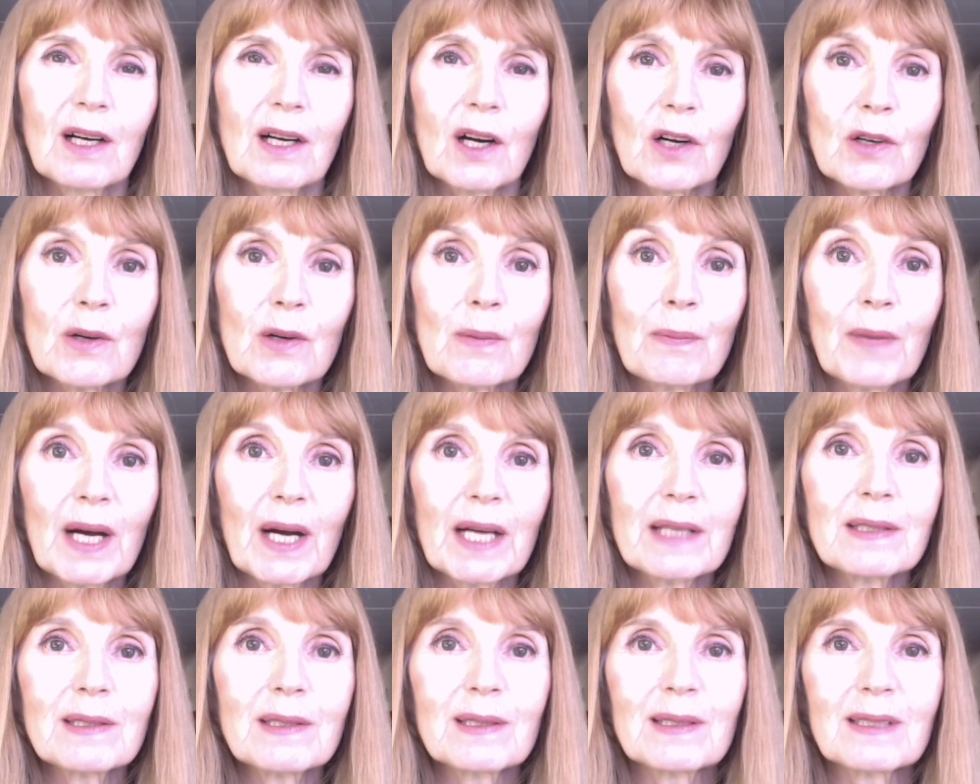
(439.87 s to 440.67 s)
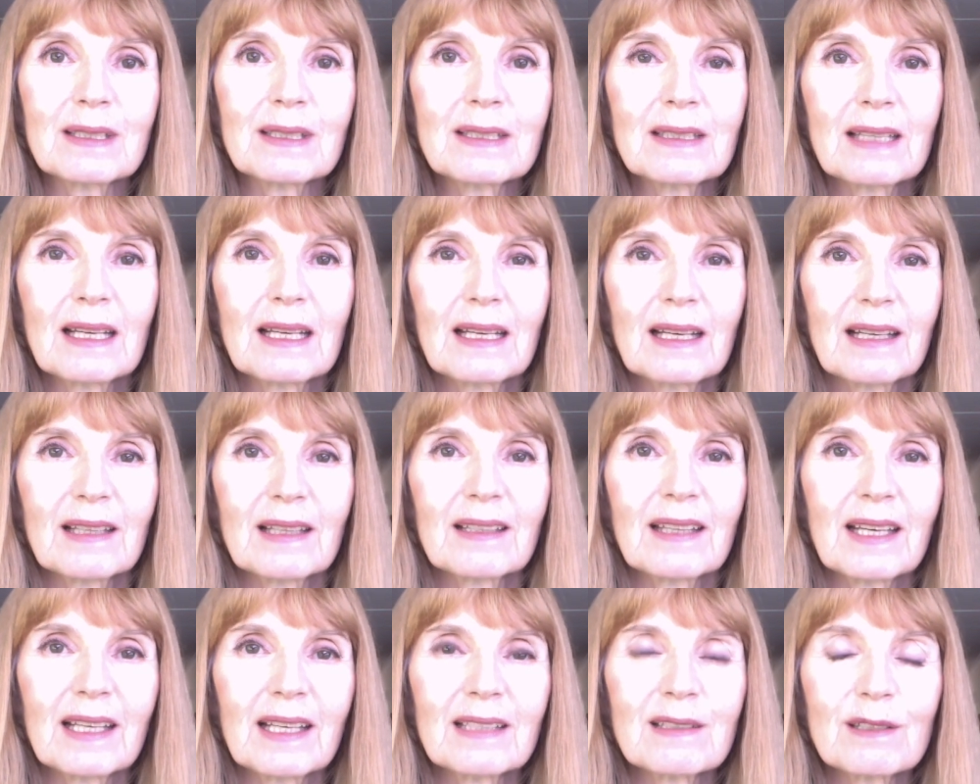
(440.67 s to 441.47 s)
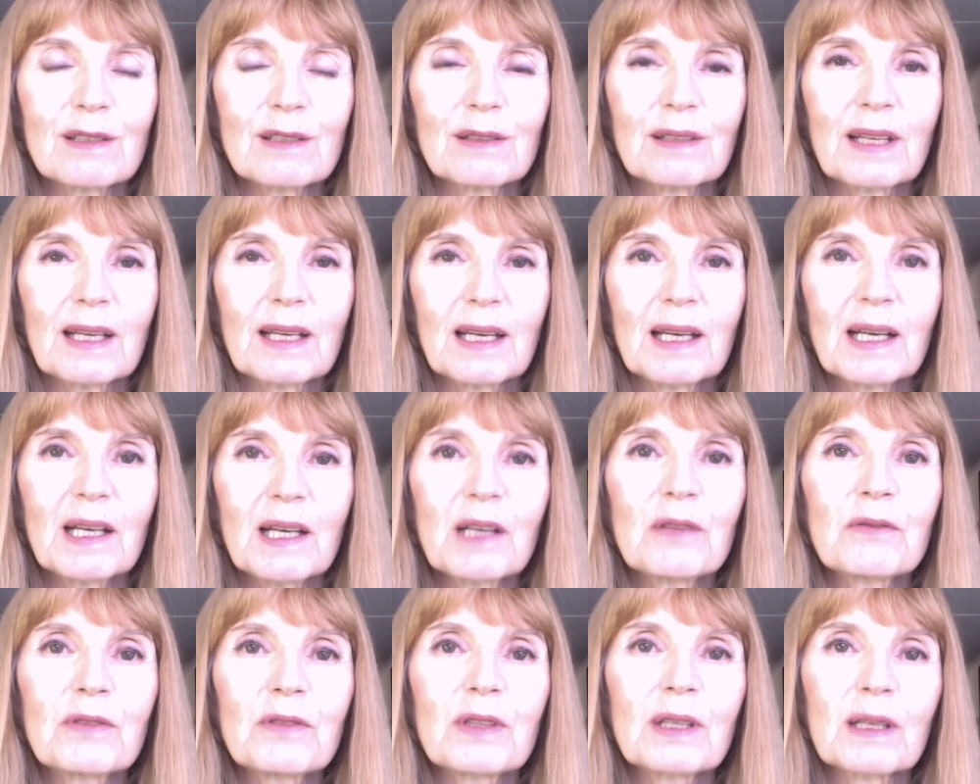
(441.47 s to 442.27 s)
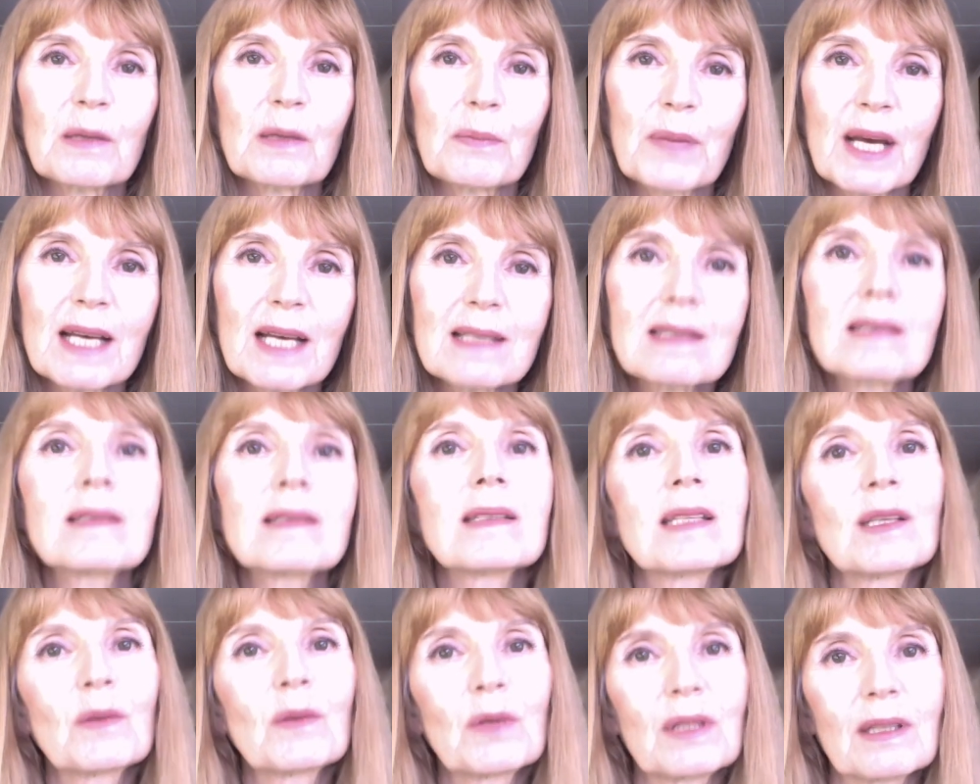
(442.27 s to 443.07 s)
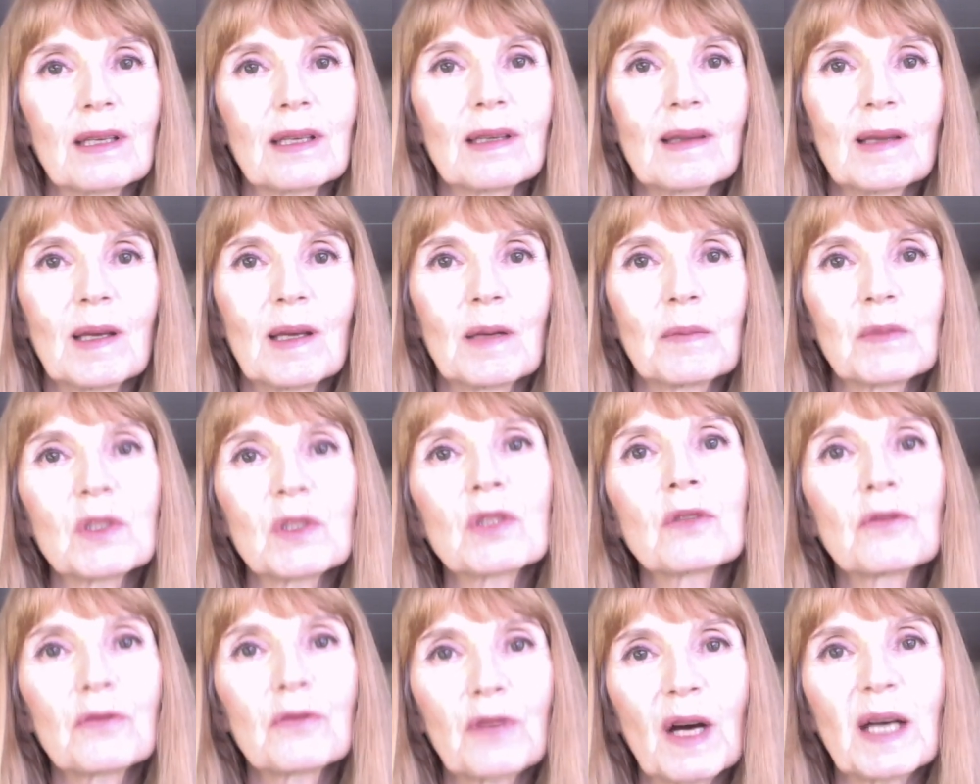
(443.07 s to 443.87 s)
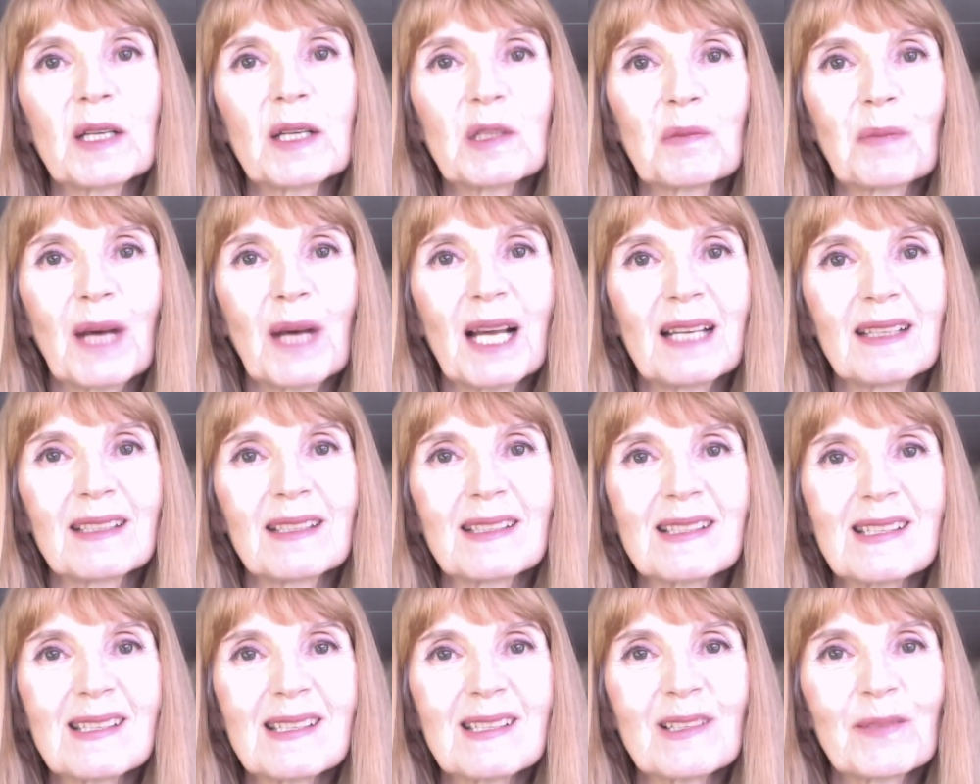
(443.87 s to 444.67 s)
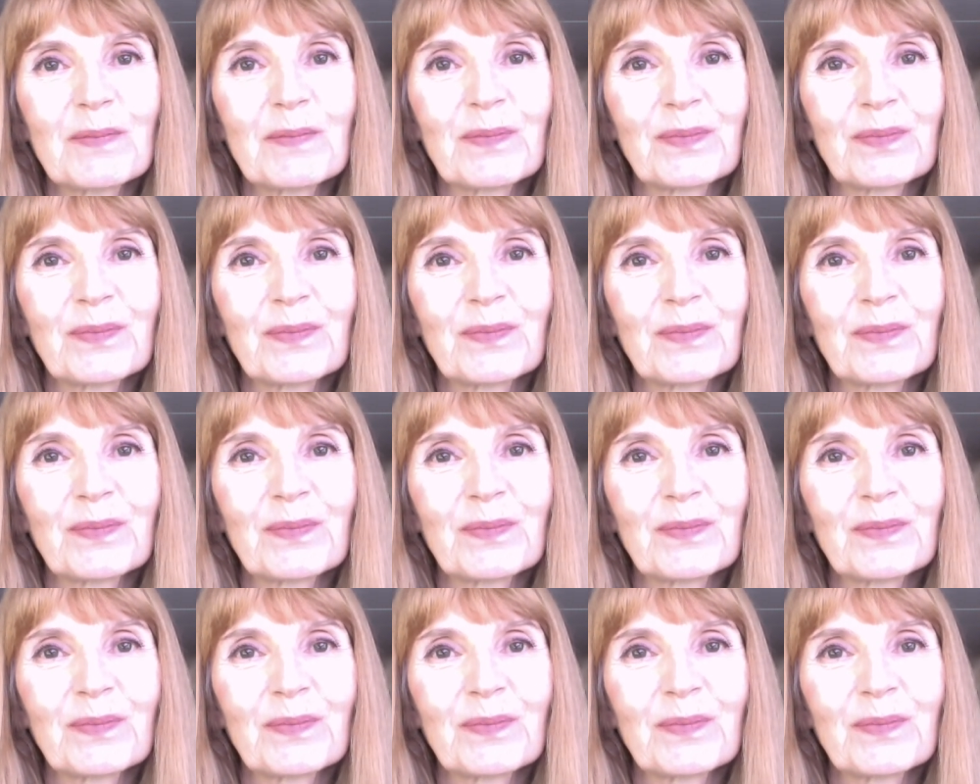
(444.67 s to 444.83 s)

are reminded that they have the capacity within them to find balance.